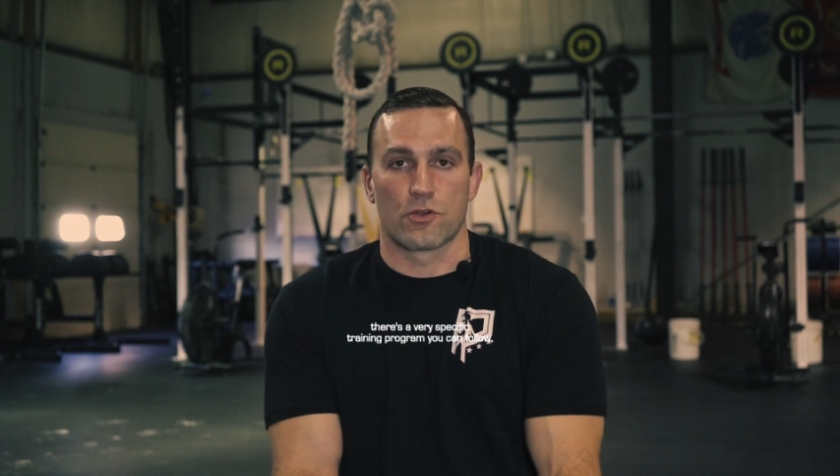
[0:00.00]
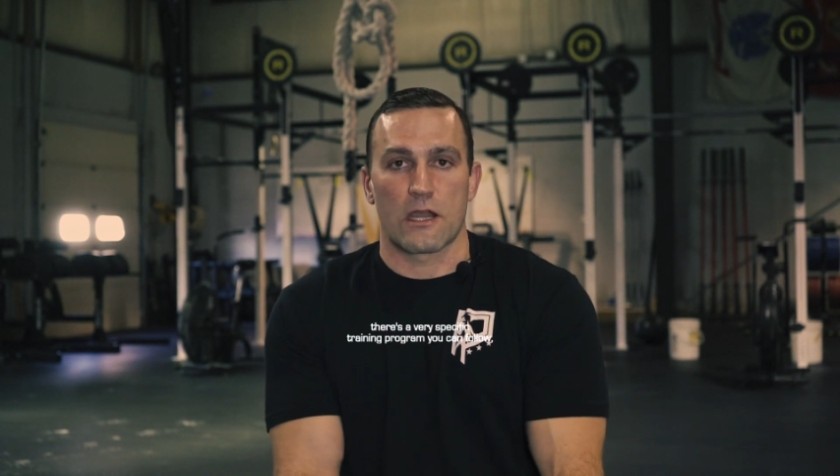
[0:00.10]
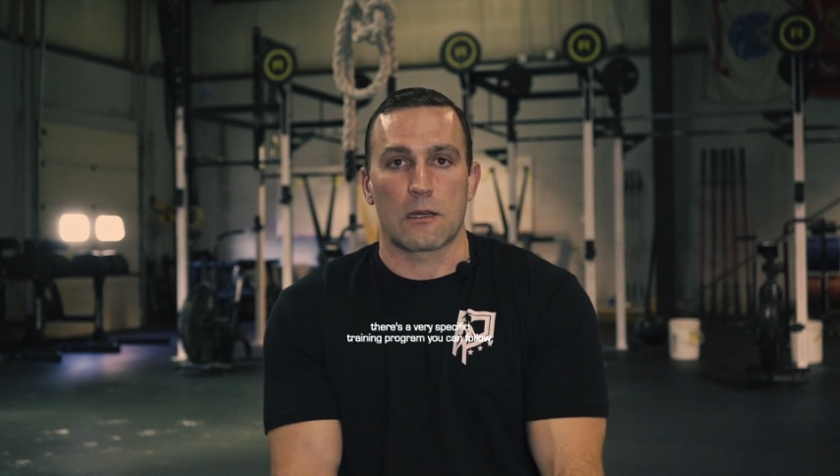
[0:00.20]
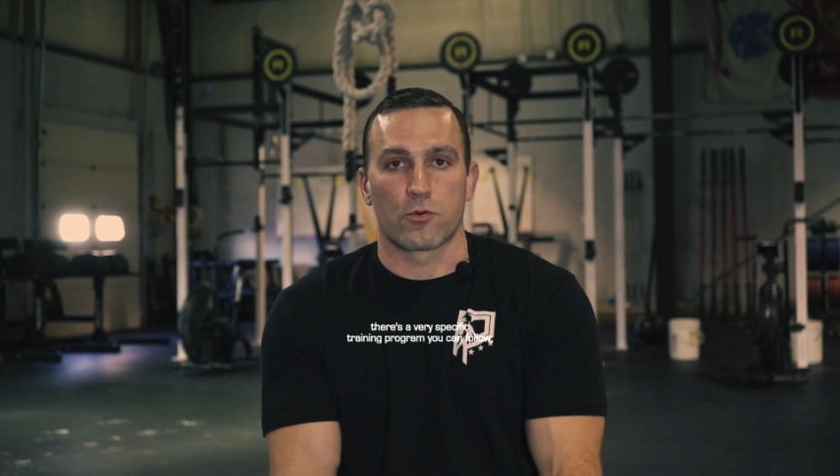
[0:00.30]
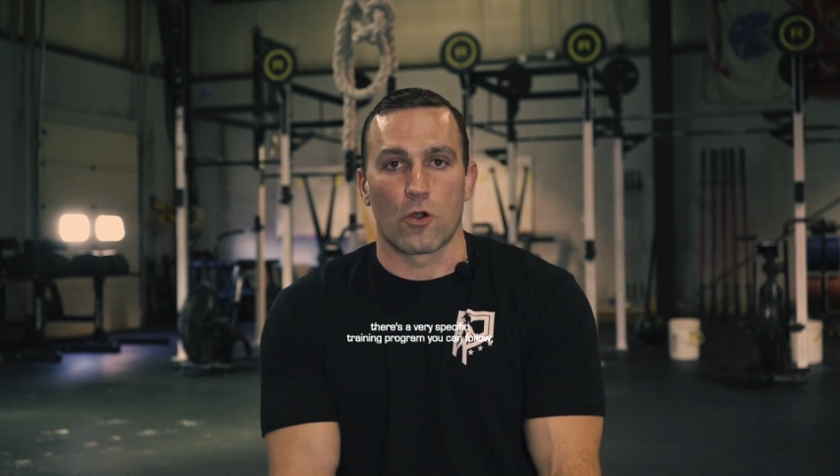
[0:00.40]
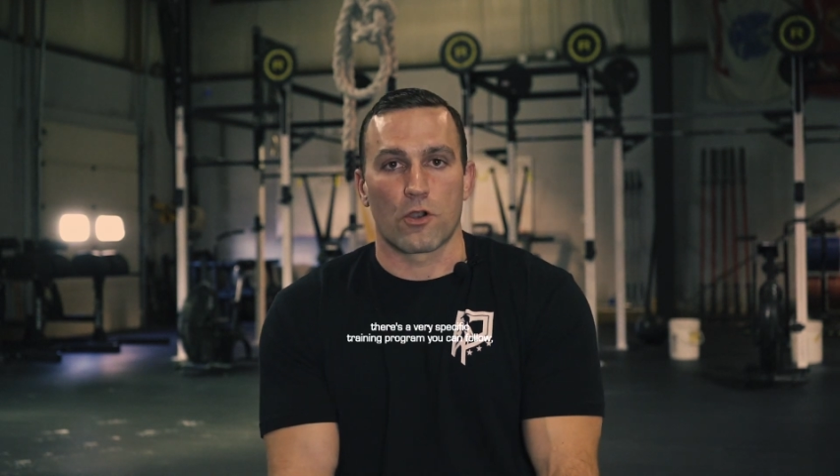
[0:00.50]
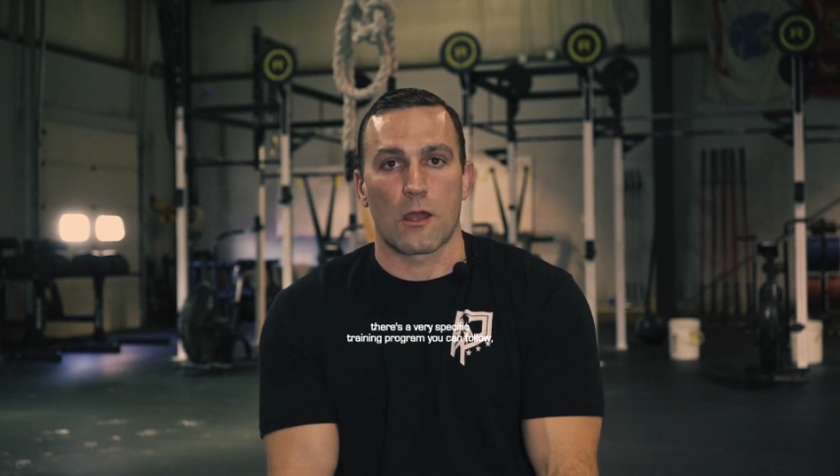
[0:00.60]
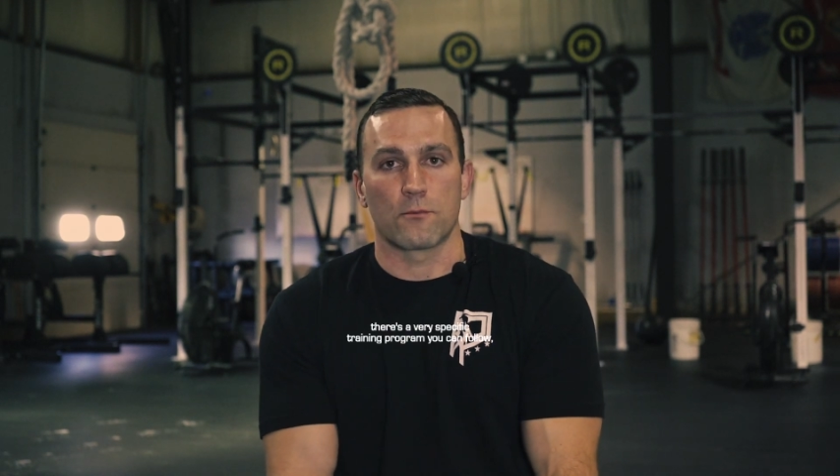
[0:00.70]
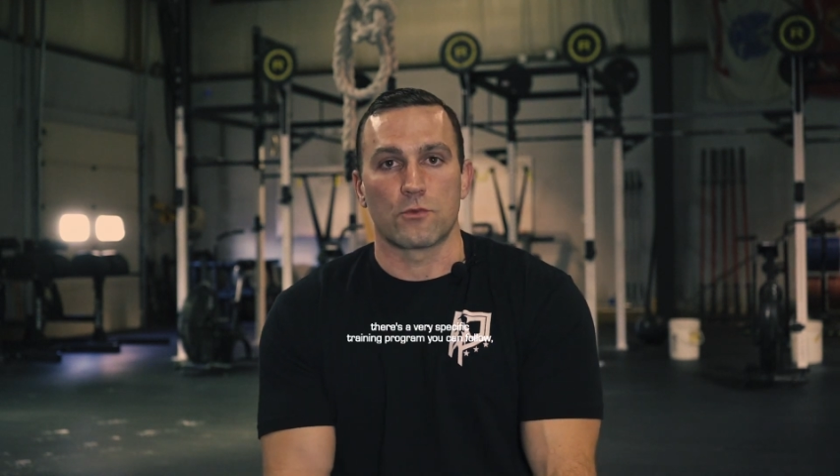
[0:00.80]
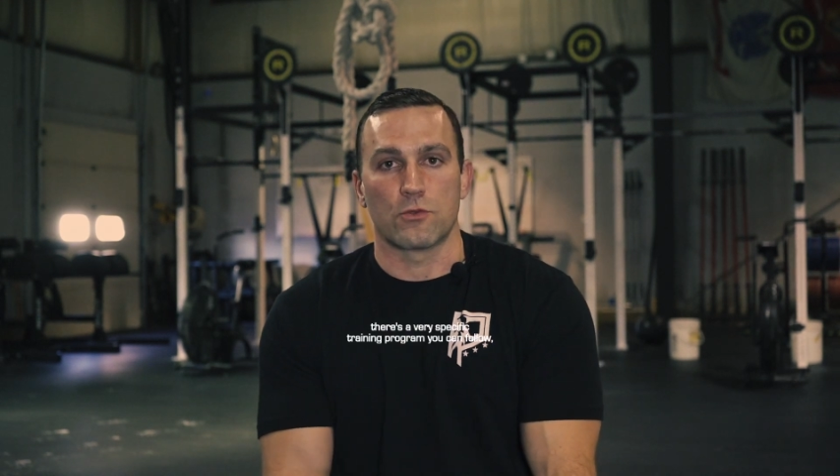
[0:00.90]
training
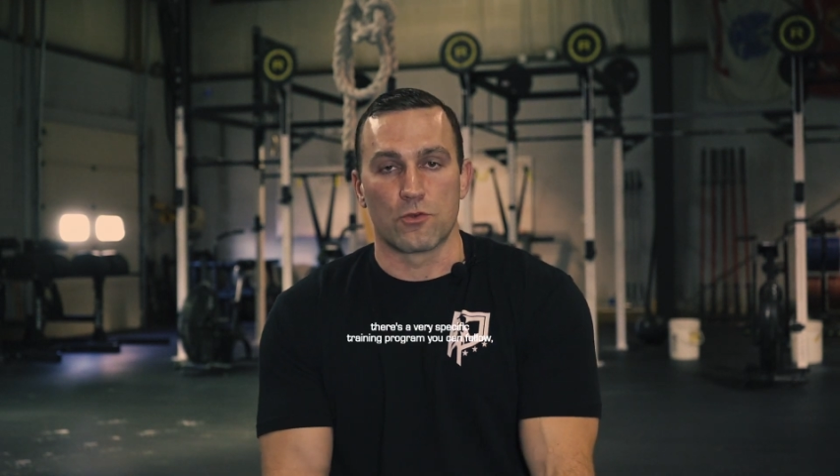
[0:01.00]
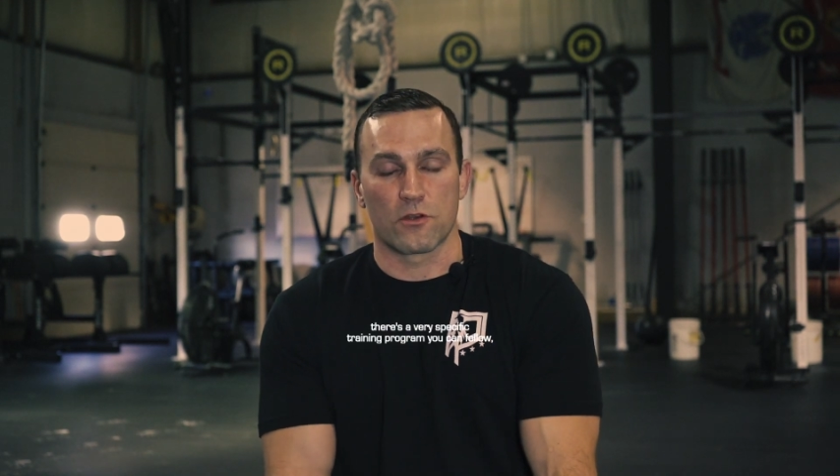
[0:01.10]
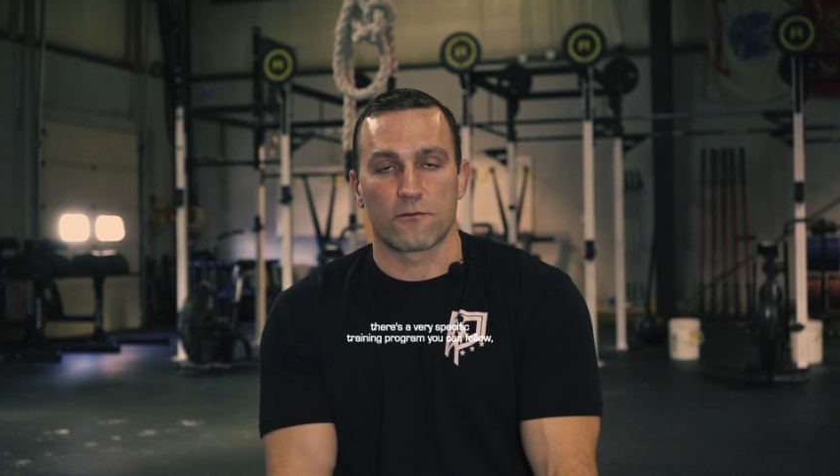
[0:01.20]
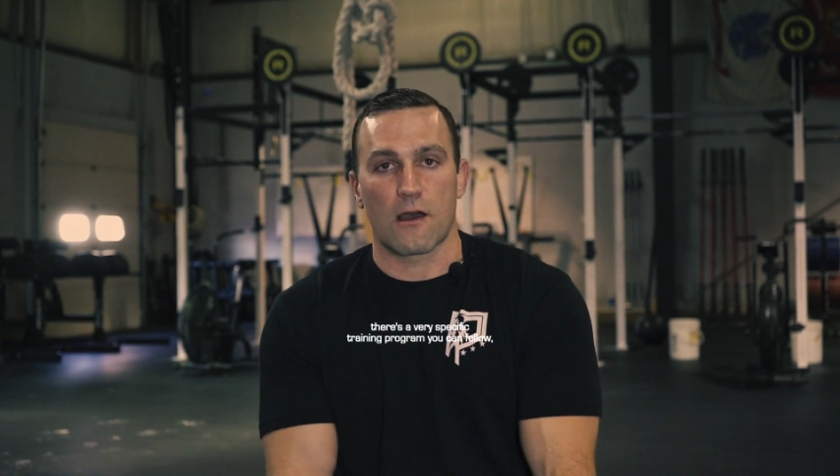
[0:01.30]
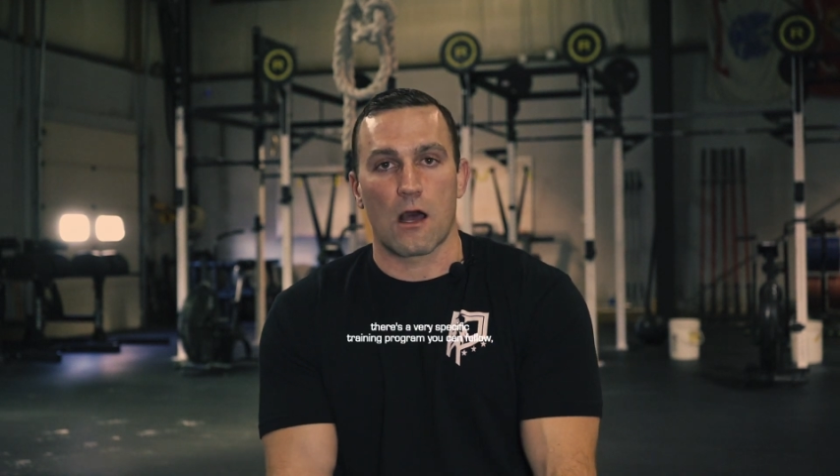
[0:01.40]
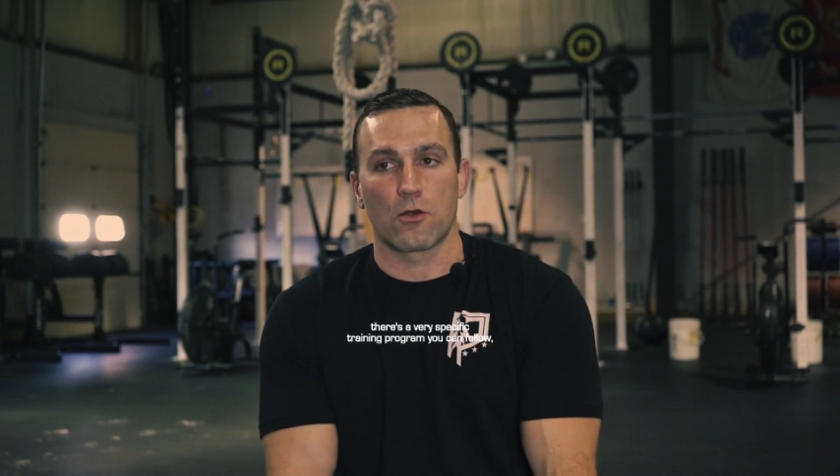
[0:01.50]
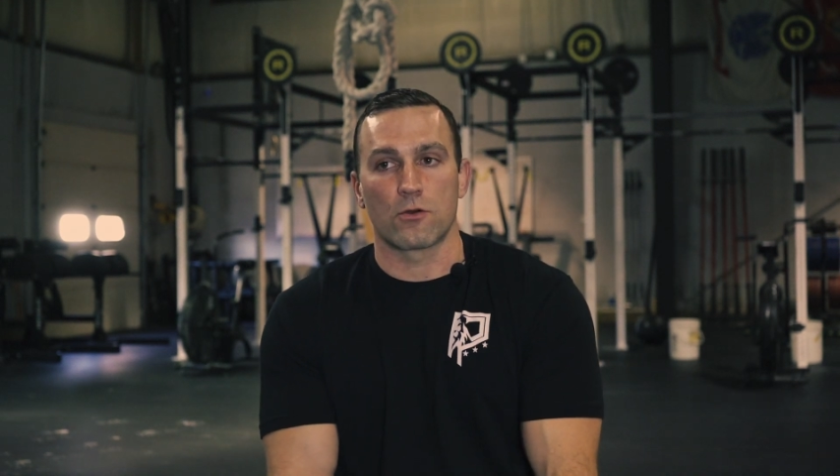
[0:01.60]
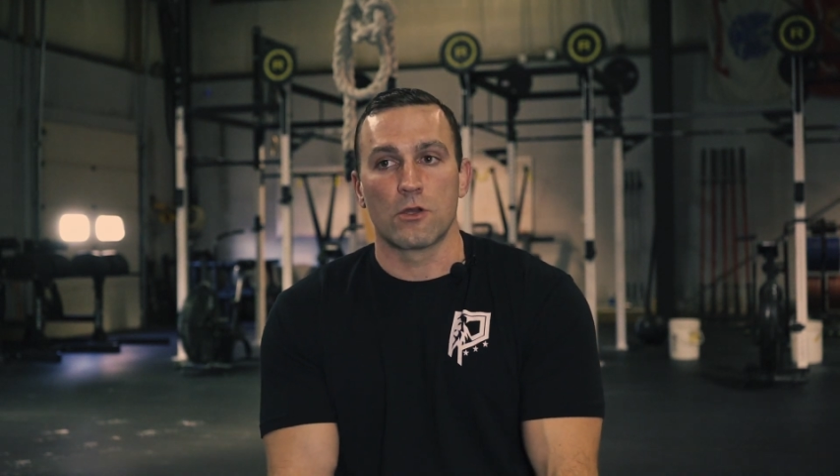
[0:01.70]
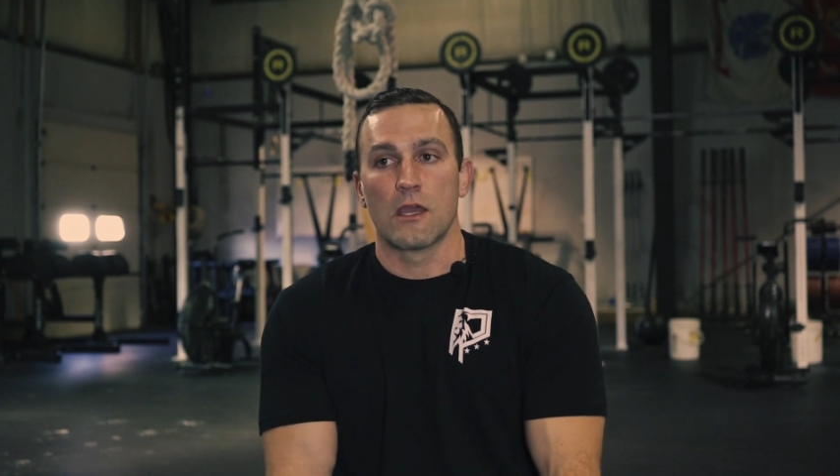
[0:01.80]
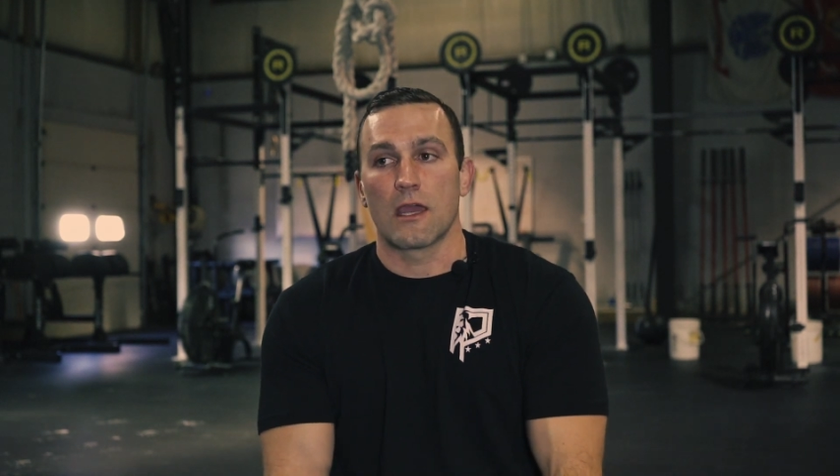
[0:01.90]
program you can follow,